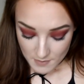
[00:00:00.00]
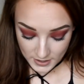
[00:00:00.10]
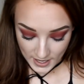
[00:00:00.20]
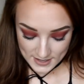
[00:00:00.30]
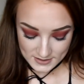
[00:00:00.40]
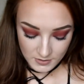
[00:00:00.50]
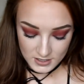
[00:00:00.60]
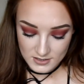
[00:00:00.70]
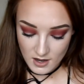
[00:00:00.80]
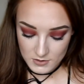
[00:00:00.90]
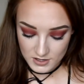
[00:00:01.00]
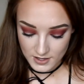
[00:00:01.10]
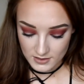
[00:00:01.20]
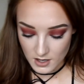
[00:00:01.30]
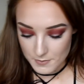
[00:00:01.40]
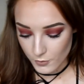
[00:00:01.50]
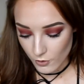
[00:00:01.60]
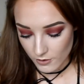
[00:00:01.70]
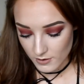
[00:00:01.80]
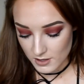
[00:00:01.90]
But okay, so I'm gonna start with the thing that I
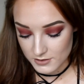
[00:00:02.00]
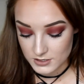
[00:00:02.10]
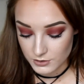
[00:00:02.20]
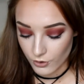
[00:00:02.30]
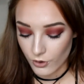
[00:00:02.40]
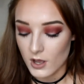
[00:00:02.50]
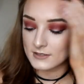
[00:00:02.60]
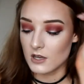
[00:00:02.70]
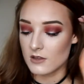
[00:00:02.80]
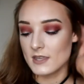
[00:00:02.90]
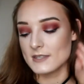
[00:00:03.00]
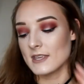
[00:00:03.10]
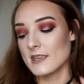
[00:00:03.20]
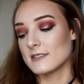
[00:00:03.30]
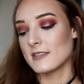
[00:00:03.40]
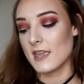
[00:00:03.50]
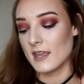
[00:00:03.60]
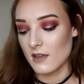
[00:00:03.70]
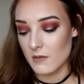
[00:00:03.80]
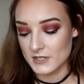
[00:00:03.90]
bought at the store. So this is
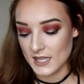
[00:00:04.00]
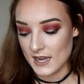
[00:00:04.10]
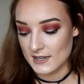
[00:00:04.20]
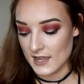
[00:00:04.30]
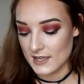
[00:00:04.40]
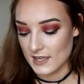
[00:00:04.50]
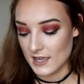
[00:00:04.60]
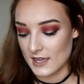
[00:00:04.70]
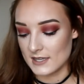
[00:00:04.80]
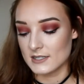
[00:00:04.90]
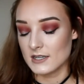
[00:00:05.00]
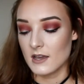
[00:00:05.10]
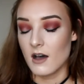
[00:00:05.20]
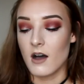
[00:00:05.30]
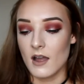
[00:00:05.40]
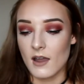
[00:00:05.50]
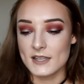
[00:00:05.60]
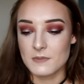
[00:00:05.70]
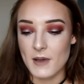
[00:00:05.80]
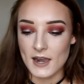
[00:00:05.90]
the Urban Decay Naked
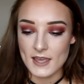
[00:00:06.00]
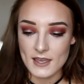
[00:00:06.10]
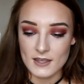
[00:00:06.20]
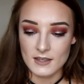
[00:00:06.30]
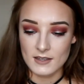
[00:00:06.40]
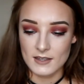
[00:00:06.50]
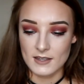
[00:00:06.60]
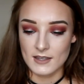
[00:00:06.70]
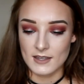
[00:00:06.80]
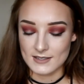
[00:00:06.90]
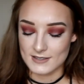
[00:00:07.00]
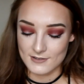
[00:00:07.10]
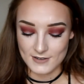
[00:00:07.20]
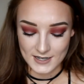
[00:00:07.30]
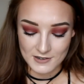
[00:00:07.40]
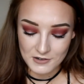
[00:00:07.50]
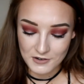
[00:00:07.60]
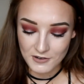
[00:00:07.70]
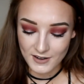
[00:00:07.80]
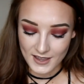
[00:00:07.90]
Highlighter Palette. It's really
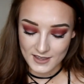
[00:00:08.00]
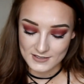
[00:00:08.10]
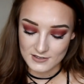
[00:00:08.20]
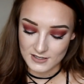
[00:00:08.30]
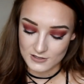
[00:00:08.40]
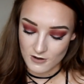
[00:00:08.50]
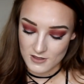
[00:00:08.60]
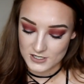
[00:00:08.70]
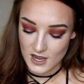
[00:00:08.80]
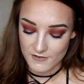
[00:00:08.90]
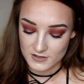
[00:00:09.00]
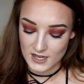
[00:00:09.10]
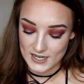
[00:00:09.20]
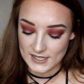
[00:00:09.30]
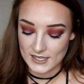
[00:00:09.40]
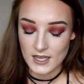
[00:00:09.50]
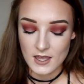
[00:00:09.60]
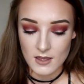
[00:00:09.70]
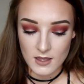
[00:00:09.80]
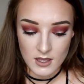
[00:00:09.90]
cool. Like, as soon as I saw it on the shelf, I was like, I need it.
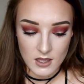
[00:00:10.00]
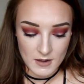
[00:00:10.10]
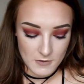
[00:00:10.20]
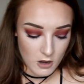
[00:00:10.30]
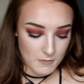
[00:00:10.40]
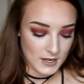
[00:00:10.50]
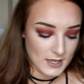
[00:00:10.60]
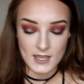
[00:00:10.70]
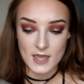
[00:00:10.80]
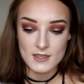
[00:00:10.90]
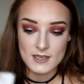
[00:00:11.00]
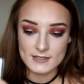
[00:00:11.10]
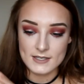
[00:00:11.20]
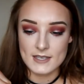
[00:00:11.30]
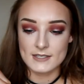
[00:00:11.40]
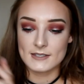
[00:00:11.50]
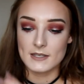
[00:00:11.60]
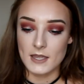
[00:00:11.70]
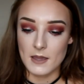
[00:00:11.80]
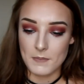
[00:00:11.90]
Let me open it. Yeah, this is
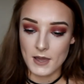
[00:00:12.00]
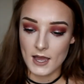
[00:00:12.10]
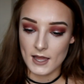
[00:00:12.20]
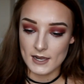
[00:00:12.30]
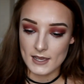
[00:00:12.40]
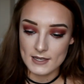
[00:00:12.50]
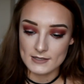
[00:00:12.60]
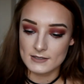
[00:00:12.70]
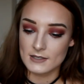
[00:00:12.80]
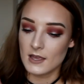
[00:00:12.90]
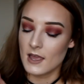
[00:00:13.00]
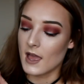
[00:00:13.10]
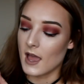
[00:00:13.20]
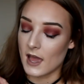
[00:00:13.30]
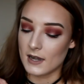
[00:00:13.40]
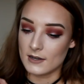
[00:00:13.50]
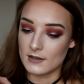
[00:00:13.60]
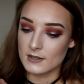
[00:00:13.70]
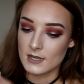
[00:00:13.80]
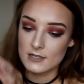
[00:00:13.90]
the palette.
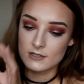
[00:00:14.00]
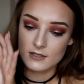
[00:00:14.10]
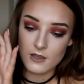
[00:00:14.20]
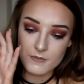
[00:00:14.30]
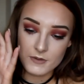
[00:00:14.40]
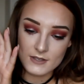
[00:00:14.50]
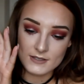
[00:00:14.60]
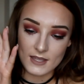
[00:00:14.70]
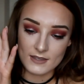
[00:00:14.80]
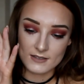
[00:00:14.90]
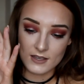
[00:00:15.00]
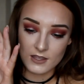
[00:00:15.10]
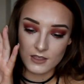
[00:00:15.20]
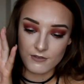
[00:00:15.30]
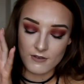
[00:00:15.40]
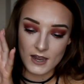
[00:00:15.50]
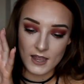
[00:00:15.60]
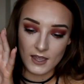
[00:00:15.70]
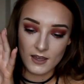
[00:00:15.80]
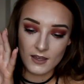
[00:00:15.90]
And it just opens and there's like
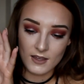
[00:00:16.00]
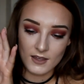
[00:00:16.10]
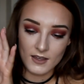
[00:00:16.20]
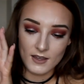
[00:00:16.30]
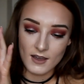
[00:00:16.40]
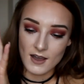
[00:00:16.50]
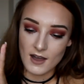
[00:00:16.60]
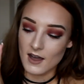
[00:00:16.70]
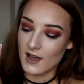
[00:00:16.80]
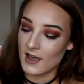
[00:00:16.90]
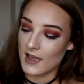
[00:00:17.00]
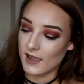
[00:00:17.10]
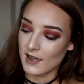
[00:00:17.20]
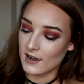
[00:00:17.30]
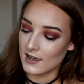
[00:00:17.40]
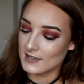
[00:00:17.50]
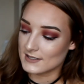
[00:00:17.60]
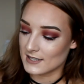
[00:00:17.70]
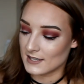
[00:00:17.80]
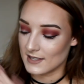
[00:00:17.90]
three
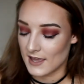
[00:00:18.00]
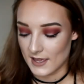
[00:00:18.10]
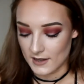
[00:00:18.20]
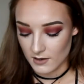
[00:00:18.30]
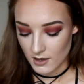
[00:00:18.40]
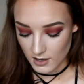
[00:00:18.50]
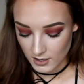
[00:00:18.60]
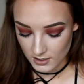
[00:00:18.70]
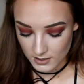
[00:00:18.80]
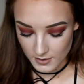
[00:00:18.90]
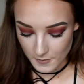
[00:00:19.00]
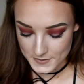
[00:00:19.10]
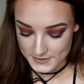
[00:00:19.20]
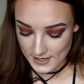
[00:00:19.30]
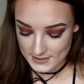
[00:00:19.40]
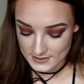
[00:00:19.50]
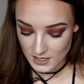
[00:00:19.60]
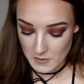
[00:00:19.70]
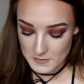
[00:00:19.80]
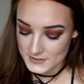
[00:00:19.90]
highlights in there, and I'm obsessed,
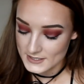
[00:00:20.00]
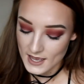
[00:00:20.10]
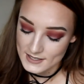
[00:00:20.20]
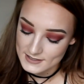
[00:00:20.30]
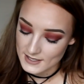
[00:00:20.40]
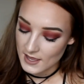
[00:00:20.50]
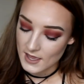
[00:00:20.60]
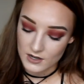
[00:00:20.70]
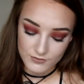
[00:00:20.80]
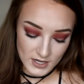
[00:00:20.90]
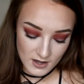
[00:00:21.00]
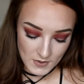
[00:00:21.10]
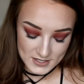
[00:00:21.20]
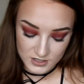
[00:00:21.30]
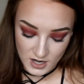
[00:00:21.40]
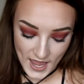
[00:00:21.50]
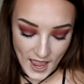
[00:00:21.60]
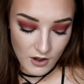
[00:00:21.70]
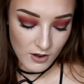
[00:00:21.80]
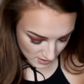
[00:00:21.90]
and I really can't wait to try it
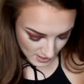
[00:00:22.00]
out.